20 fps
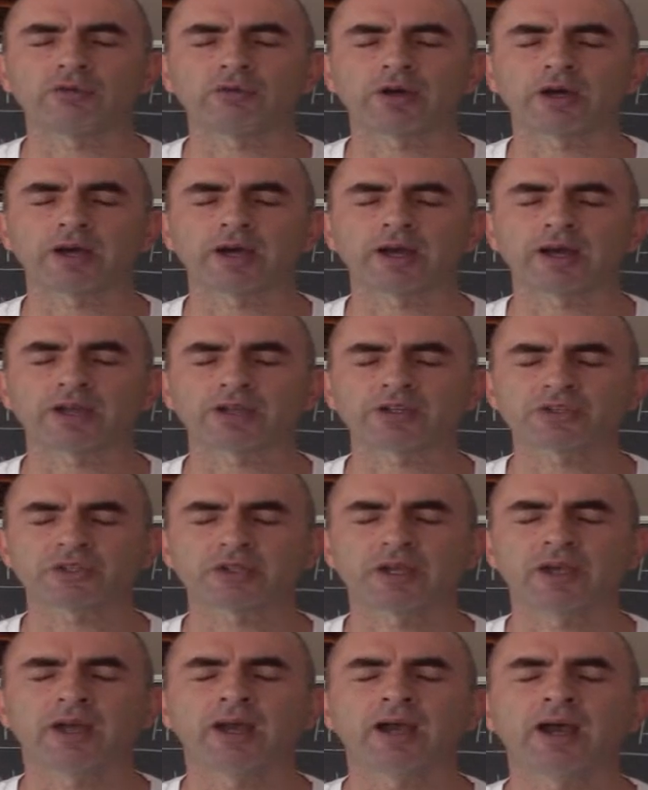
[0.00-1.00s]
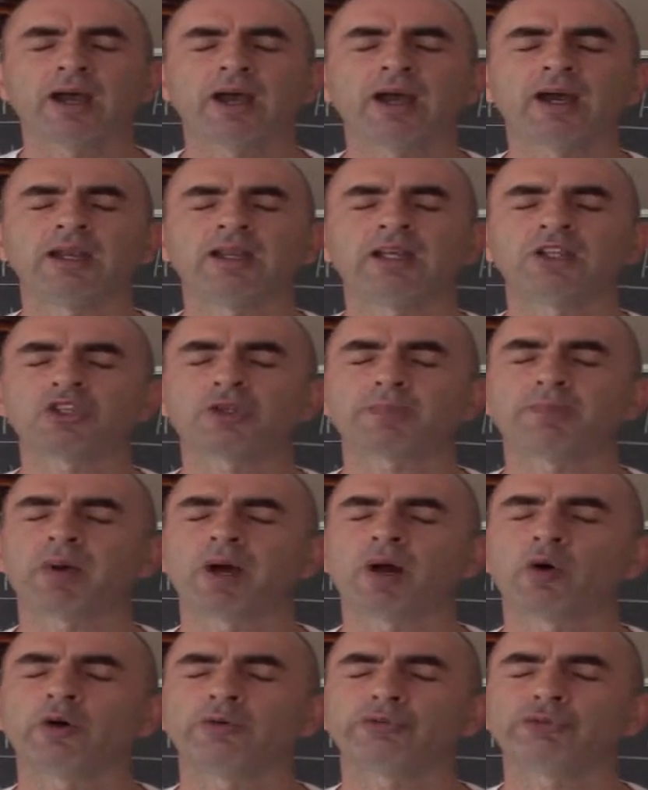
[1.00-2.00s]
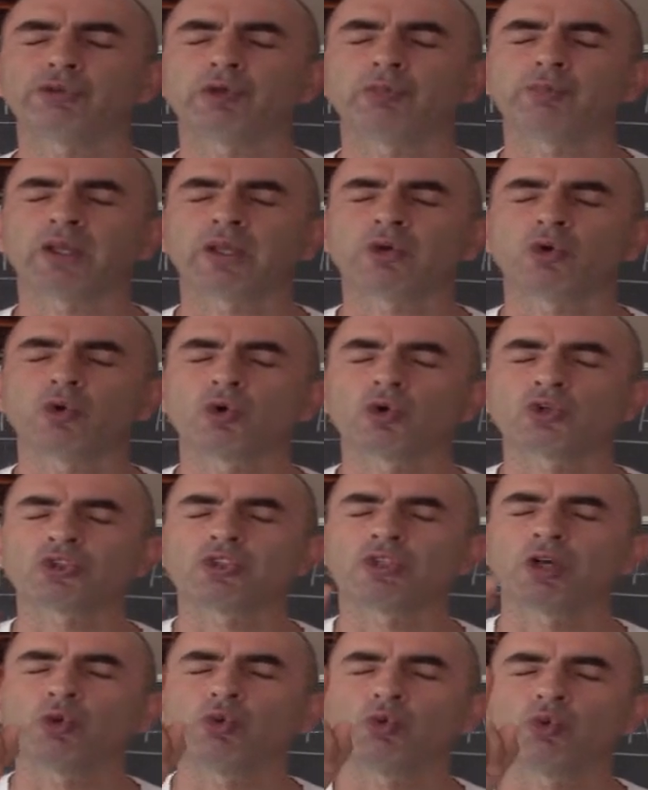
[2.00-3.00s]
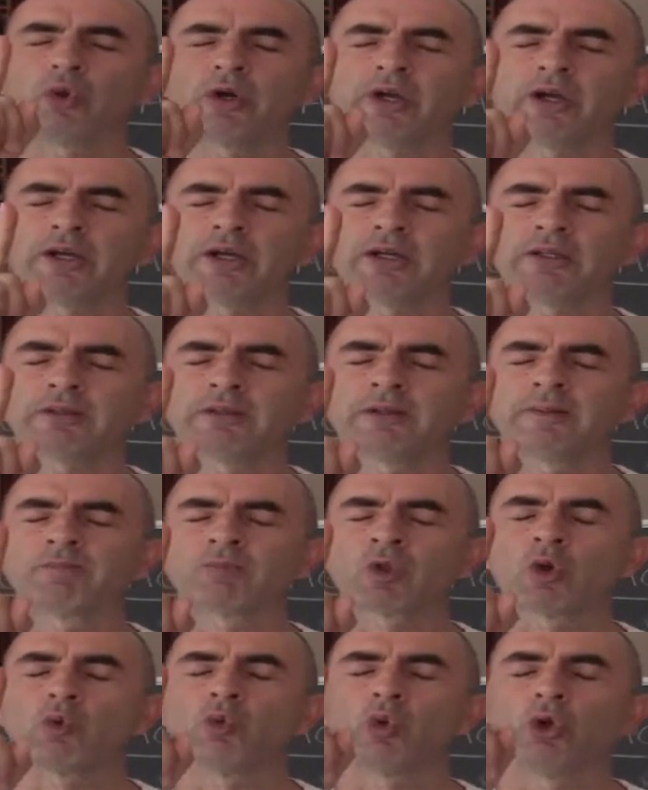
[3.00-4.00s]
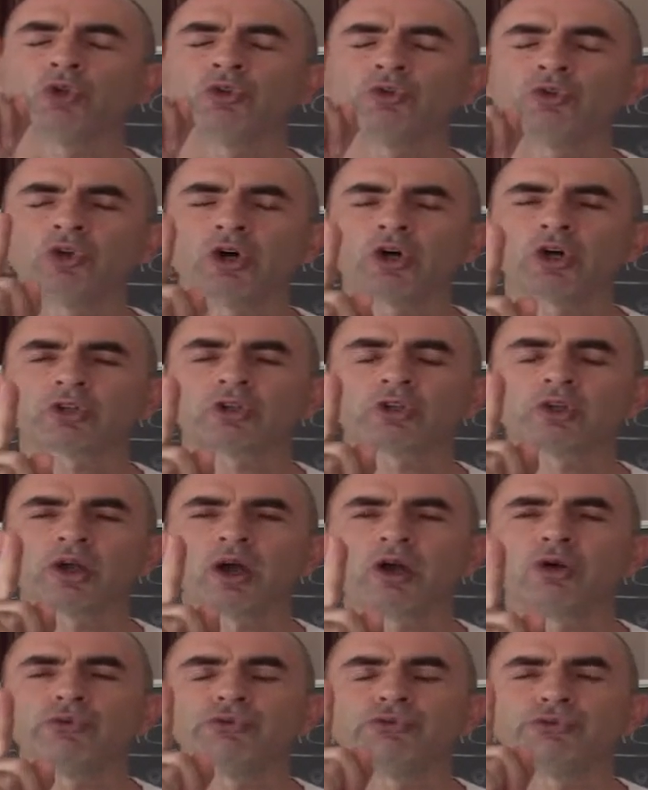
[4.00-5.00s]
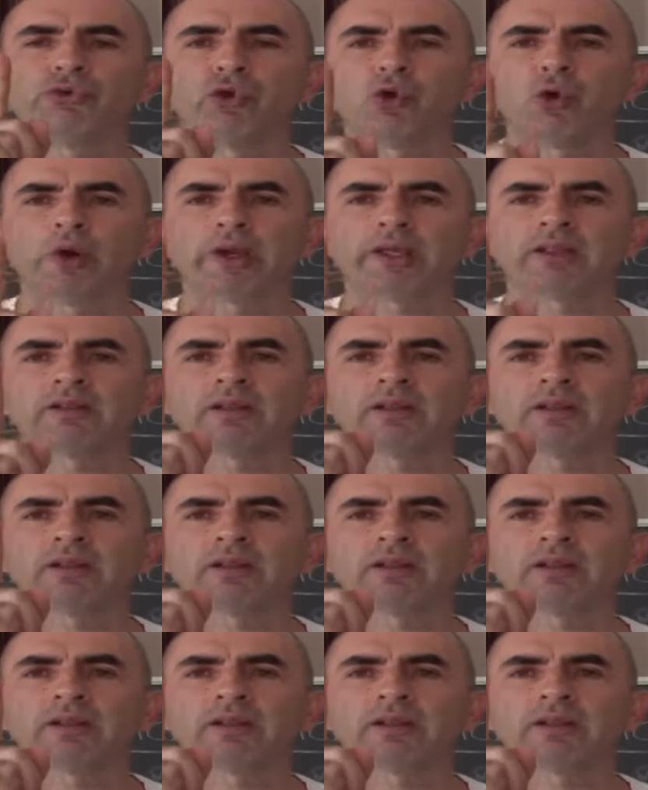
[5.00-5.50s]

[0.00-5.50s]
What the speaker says: us. And it's powerful because the word will not go void